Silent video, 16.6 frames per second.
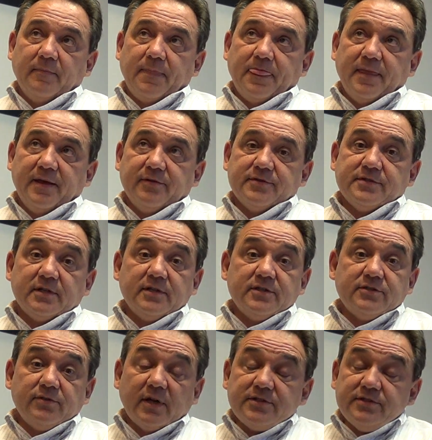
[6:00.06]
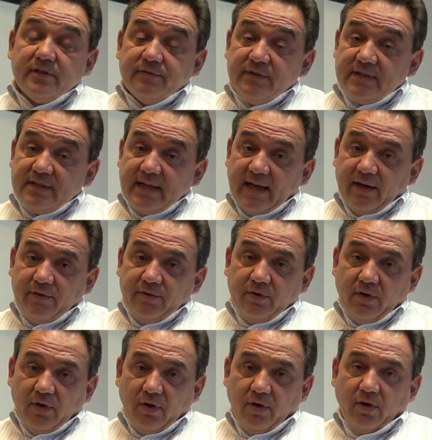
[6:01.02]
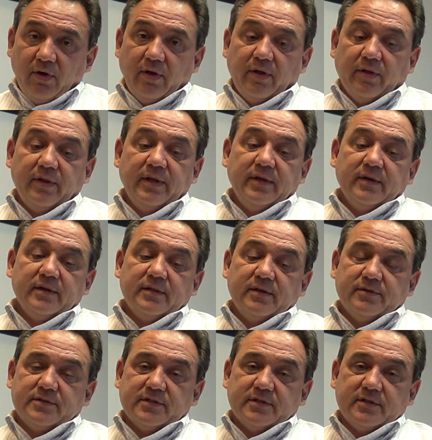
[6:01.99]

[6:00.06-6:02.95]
There was a construction of the town hall. There was a